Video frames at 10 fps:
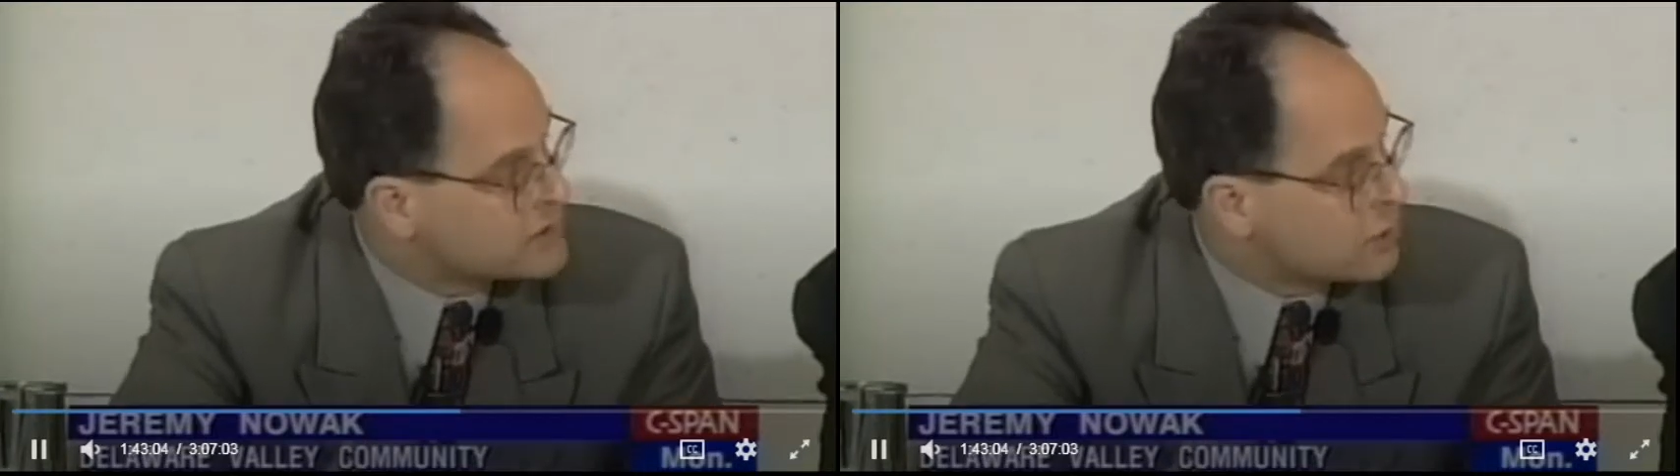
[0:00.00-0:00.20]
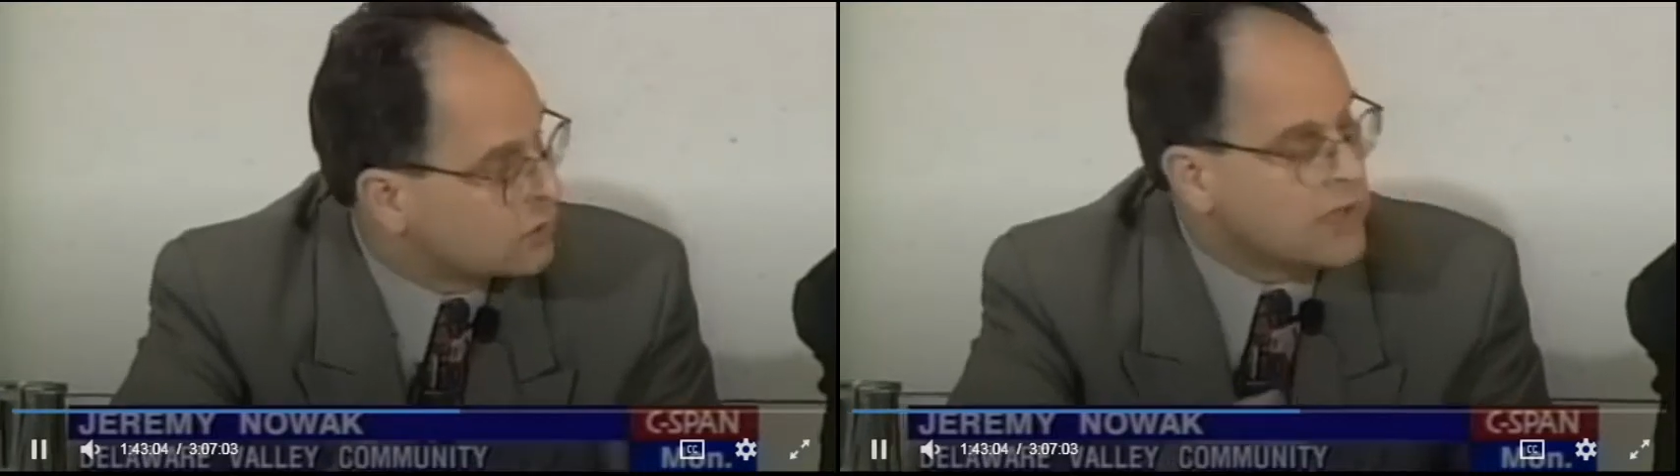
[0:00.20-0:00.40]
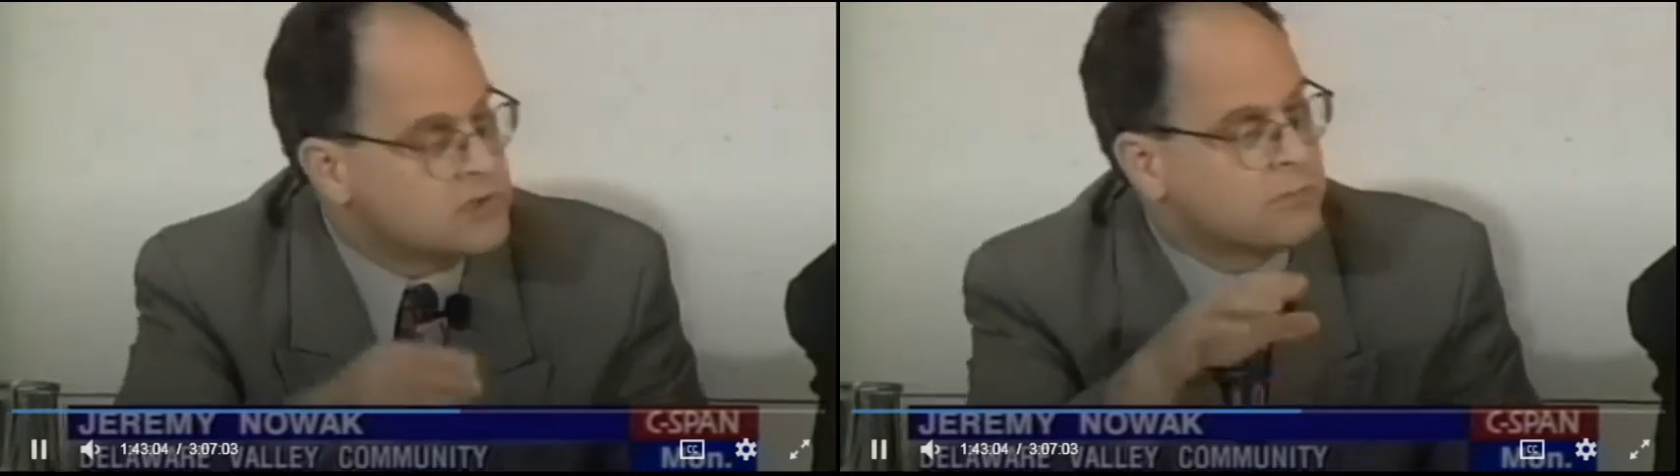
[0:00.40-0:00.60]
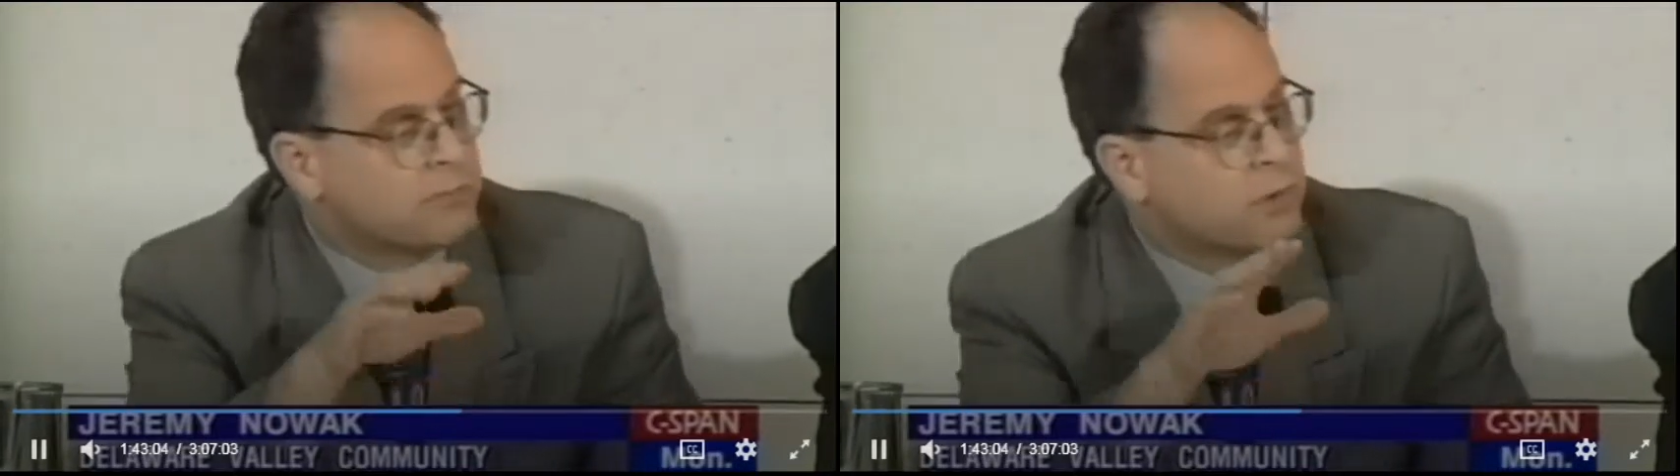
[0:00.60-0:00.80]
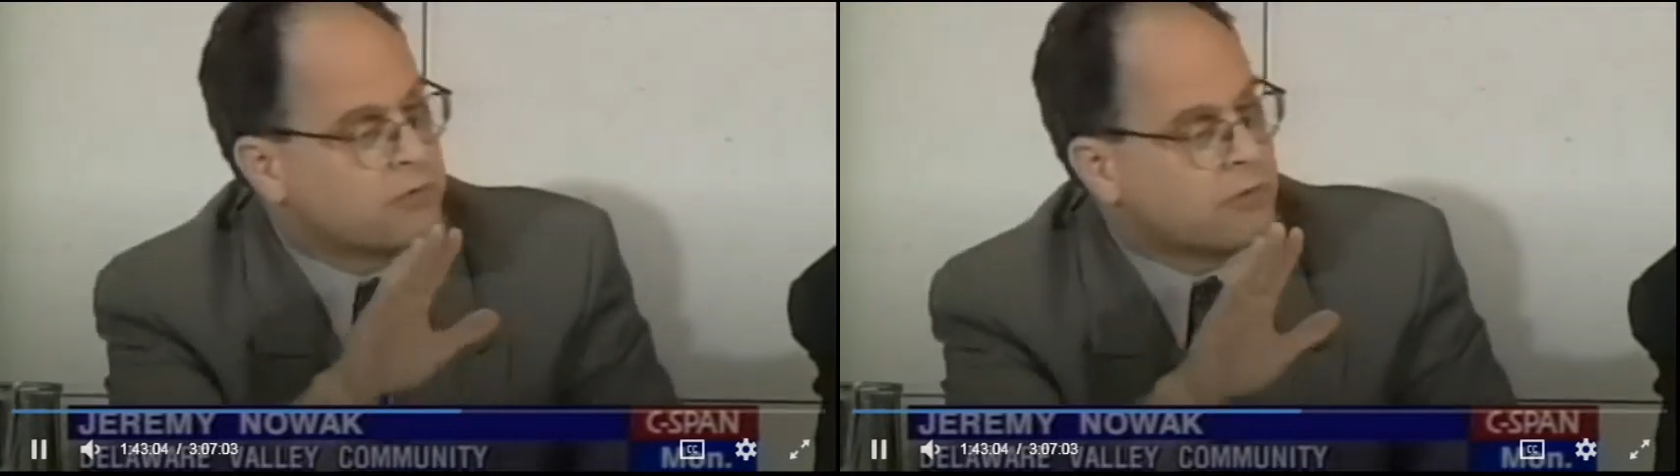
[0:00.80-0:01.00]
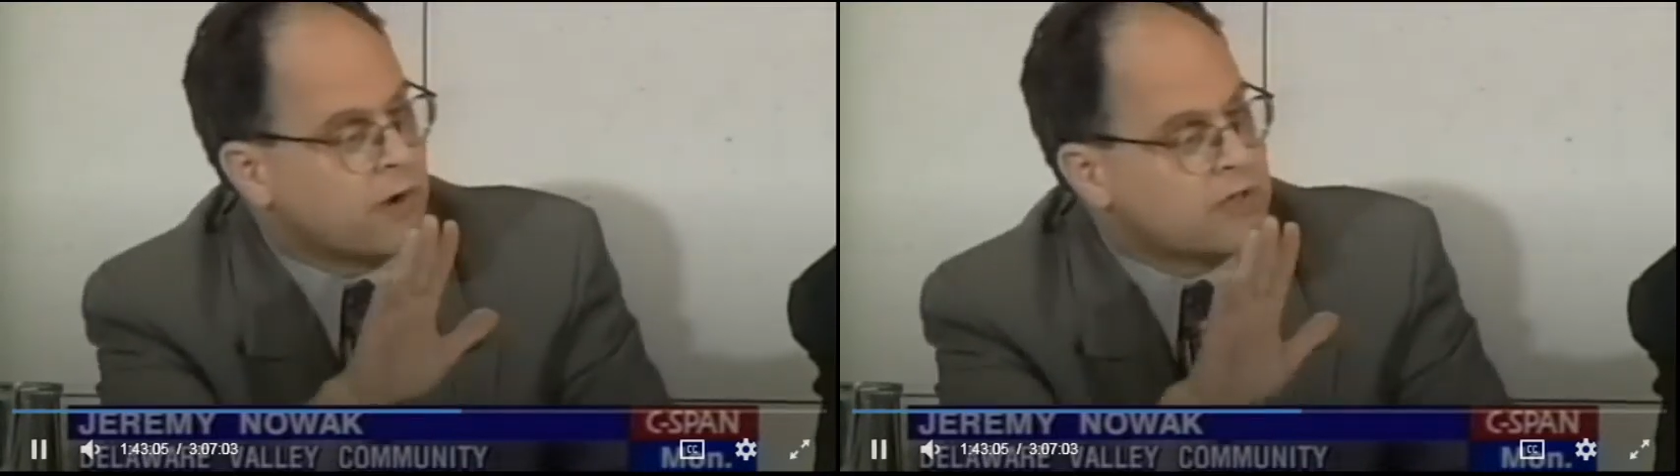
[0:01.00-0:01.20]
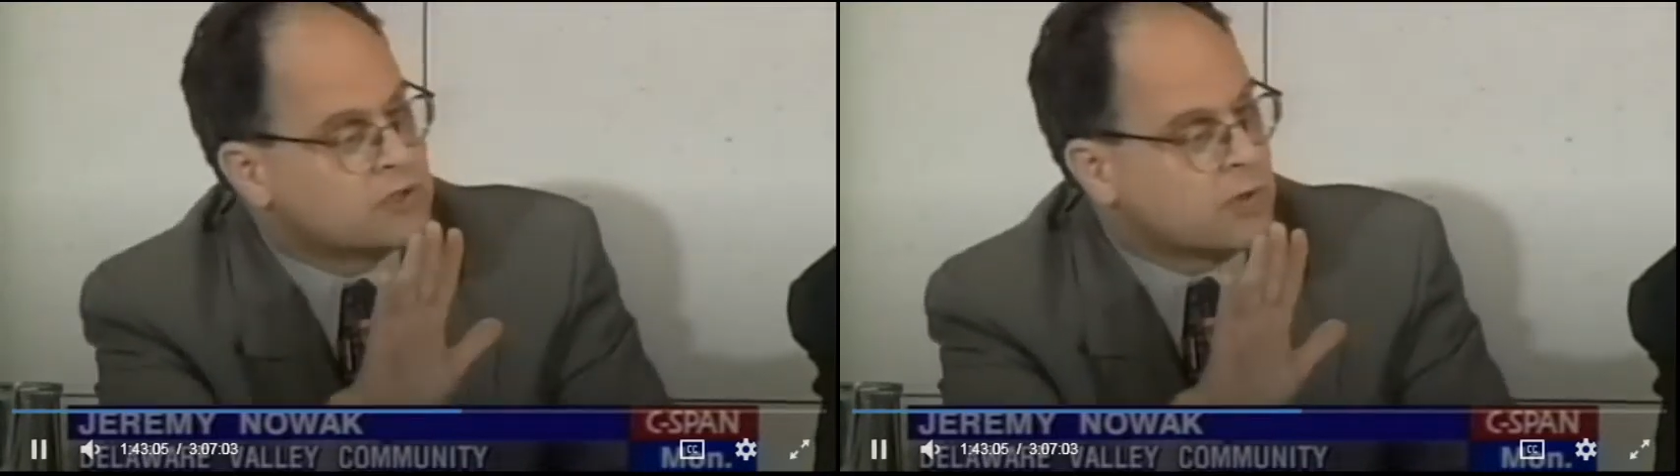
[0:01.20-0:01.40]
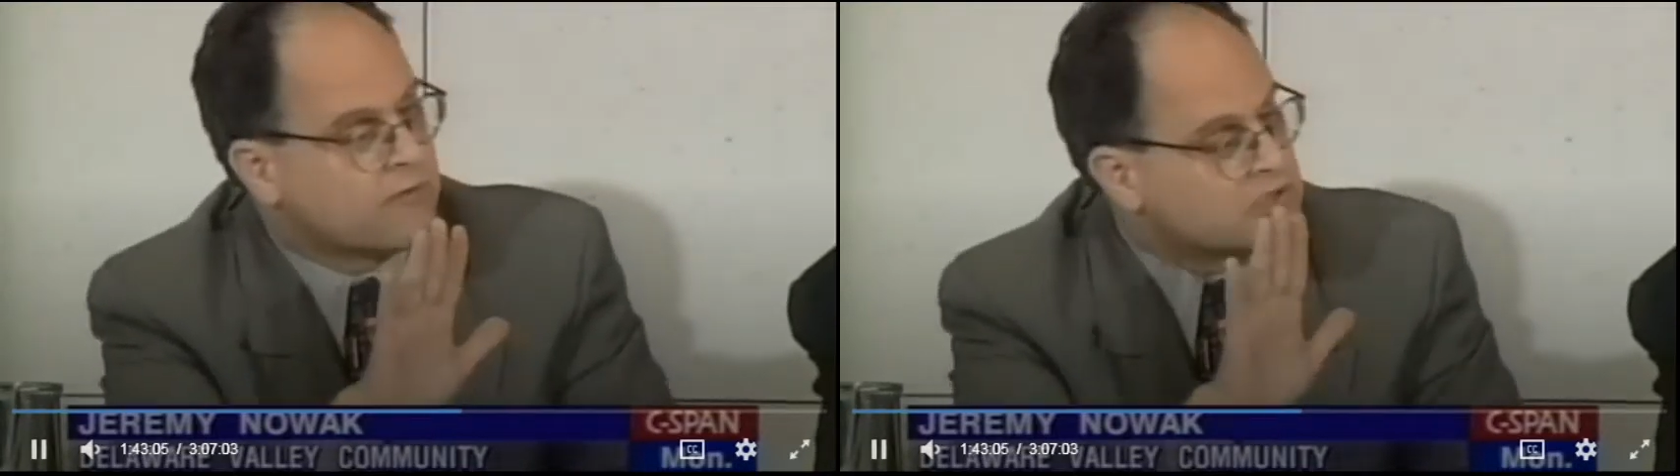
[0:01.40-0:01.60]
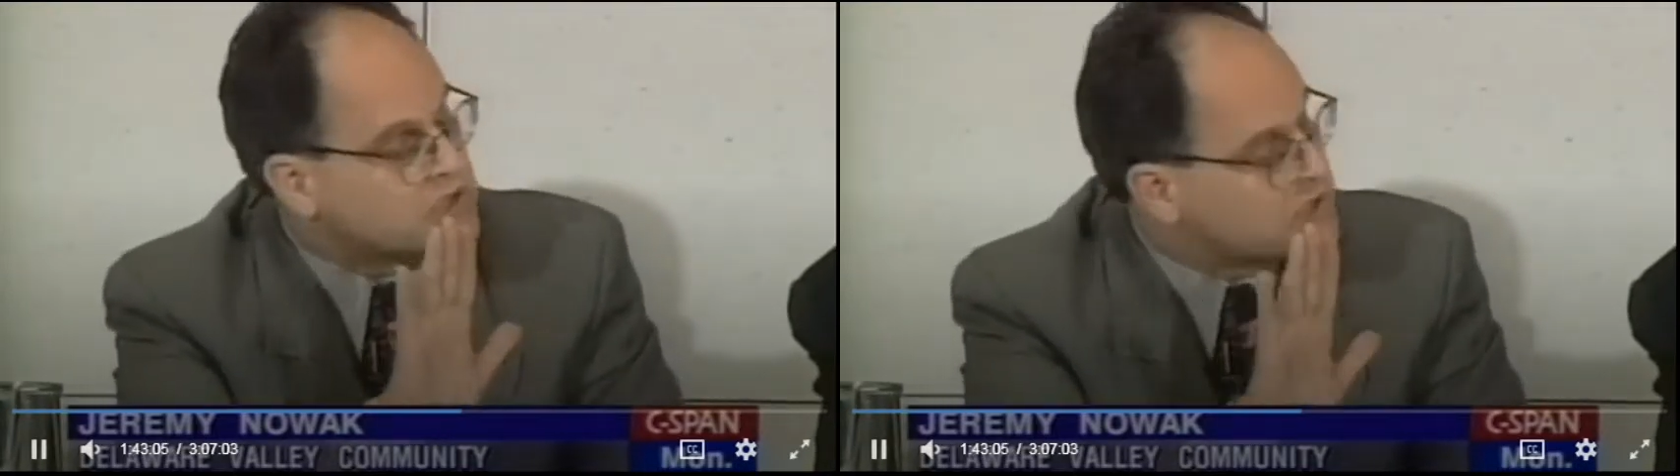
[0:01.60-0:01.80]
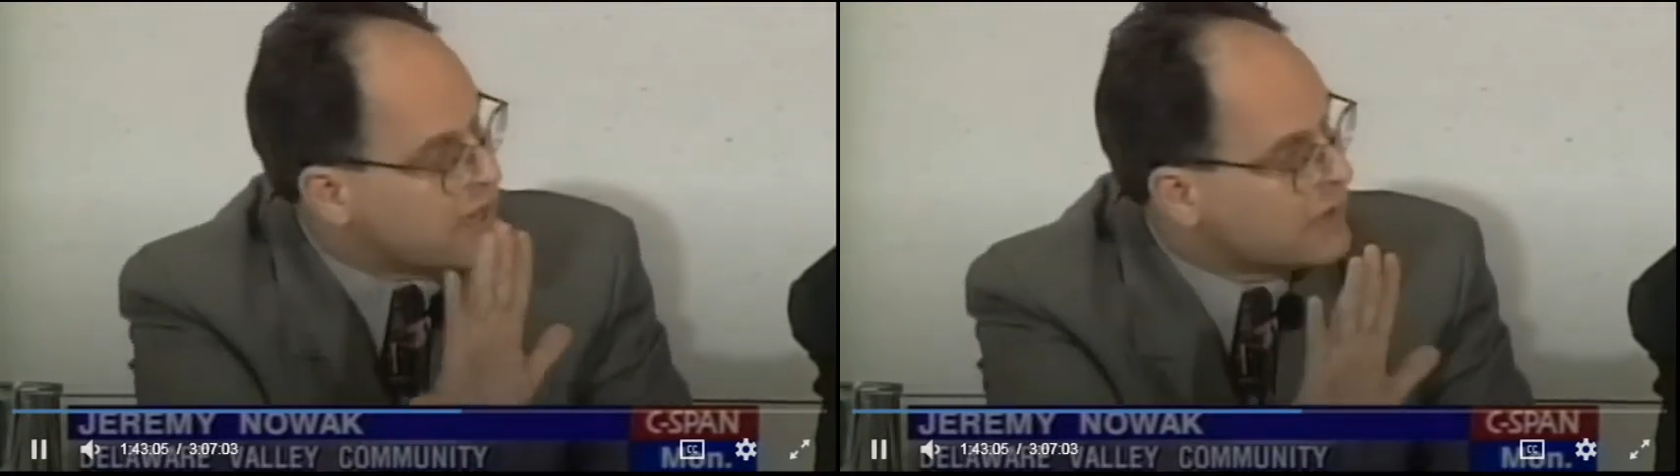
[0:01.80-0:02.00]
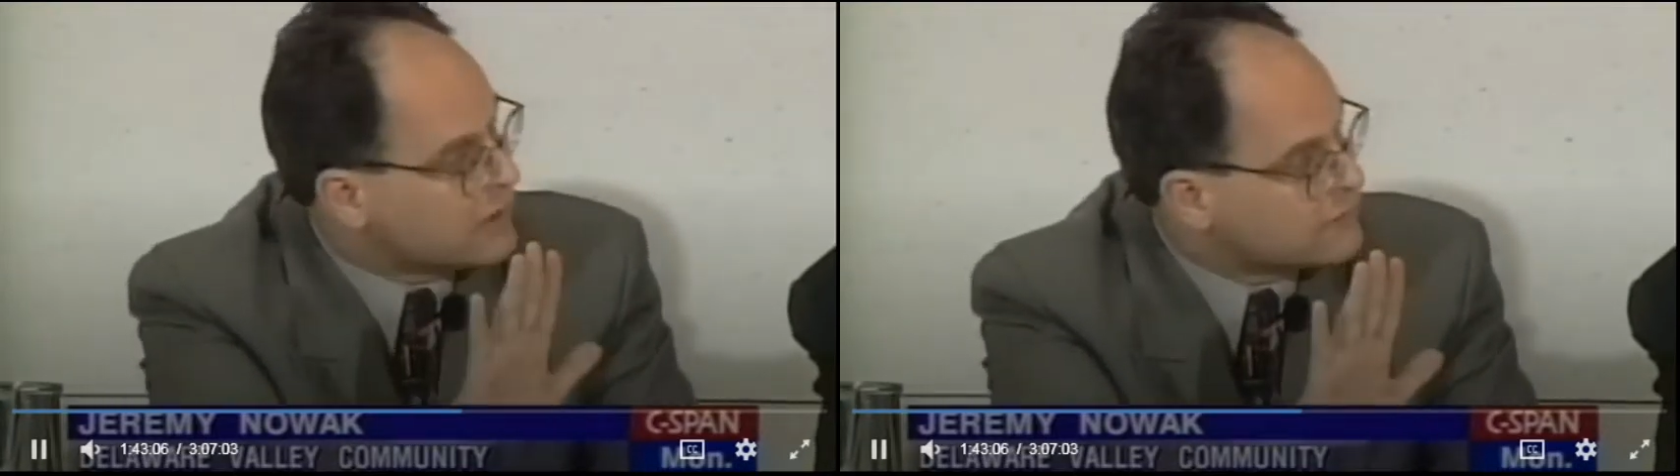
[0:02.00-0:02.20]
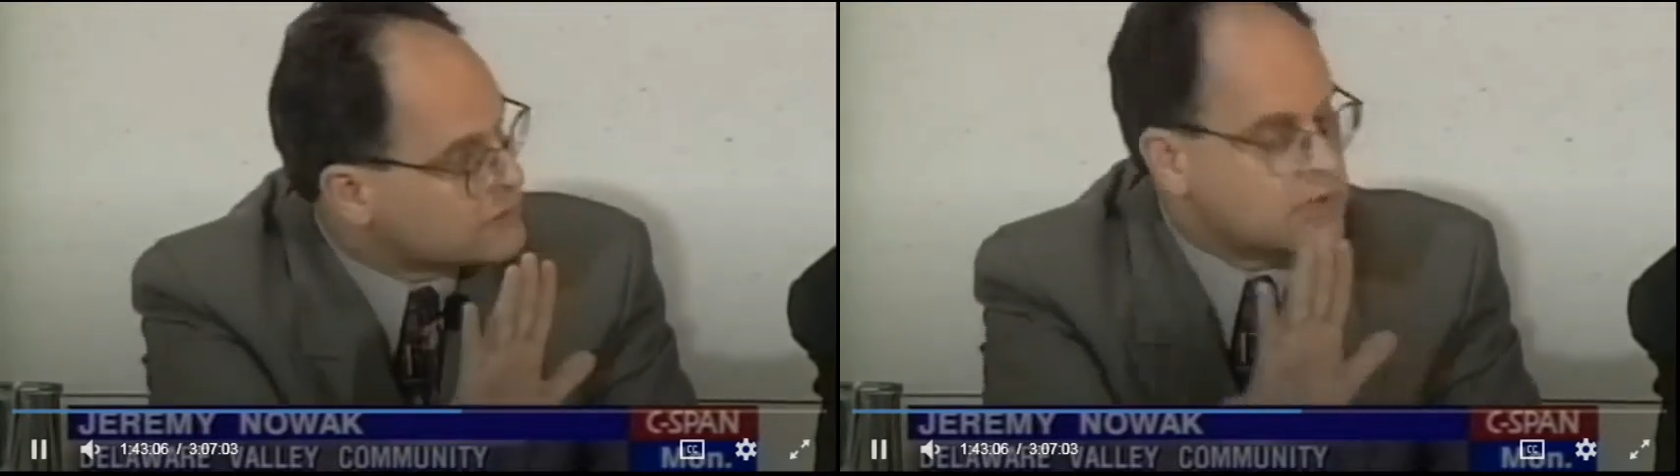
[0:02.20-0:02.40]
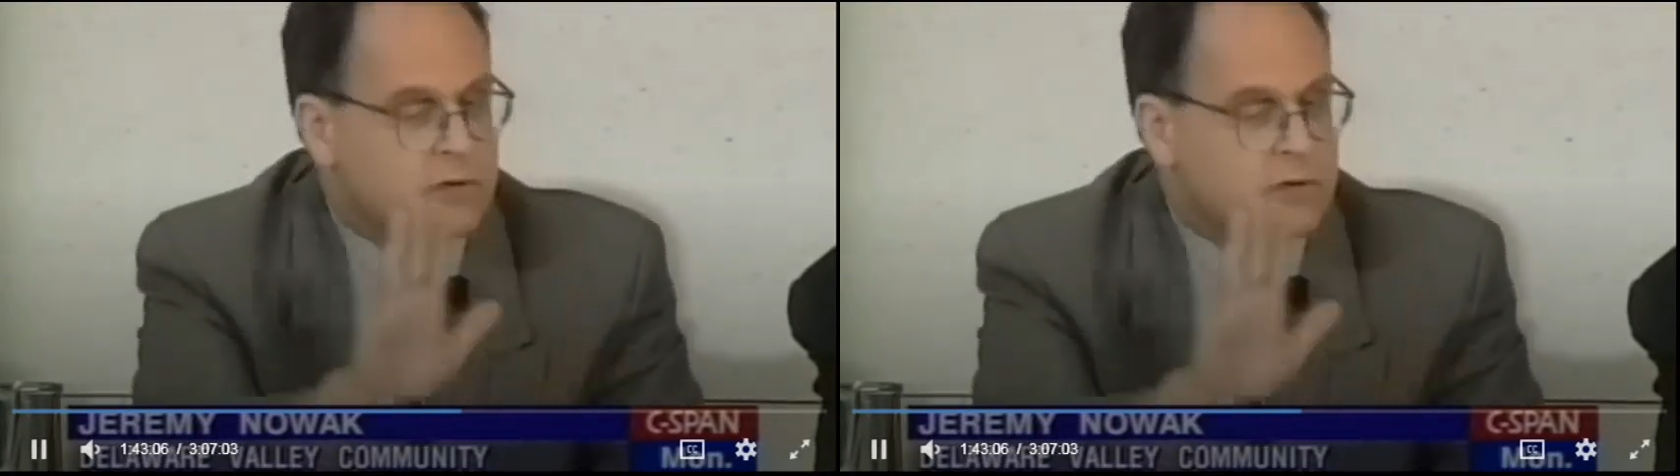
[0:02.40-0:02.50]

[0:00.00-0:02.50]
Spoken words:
So unless you put the right sort of incentives,